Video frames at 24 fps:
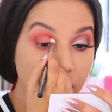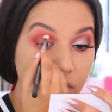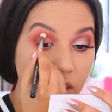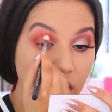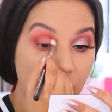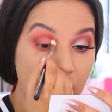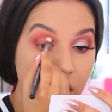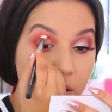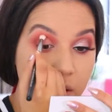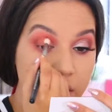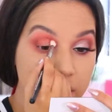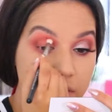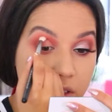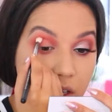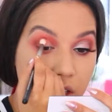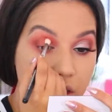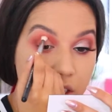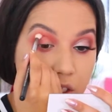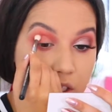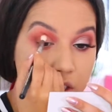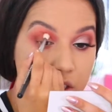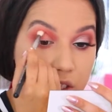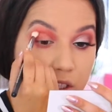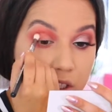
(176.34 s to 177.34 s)
However,
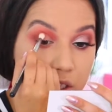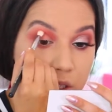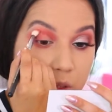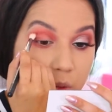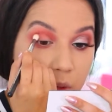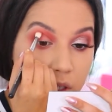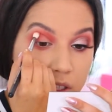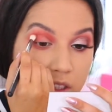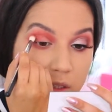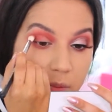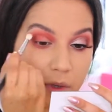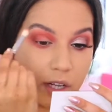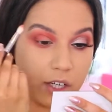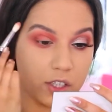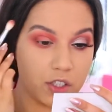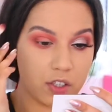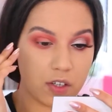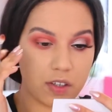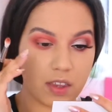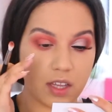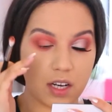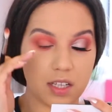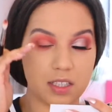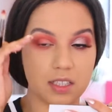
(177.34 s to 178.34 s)
I do want to make
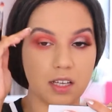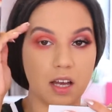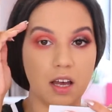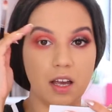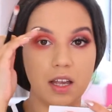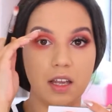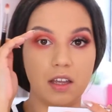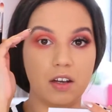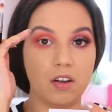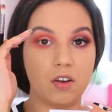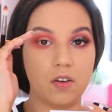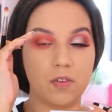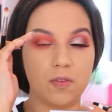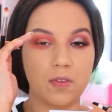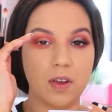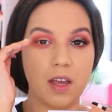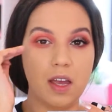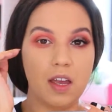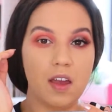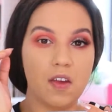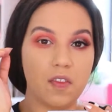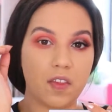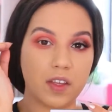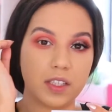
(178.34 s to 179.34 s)
sure that it's high enough
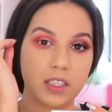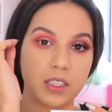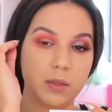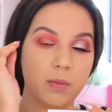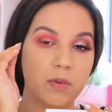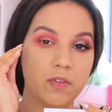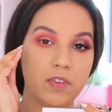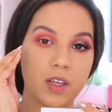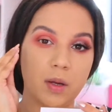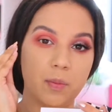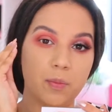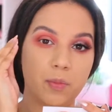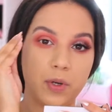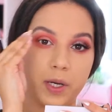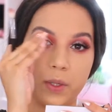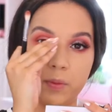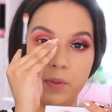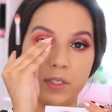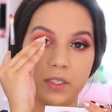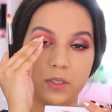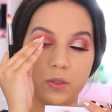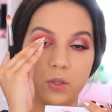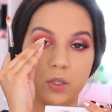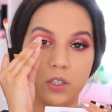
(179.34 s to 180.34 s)
that some of that
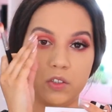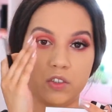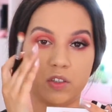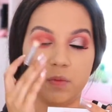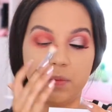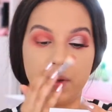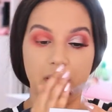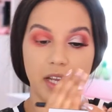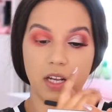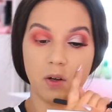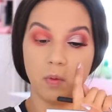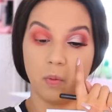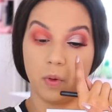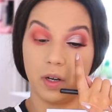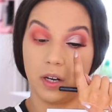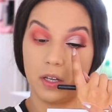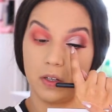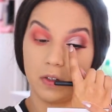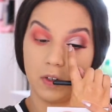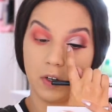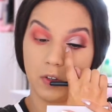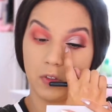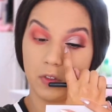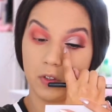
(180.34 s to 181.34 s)
brown is going to remain when I
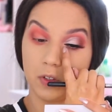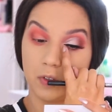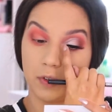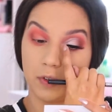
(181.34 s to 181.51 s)
cut the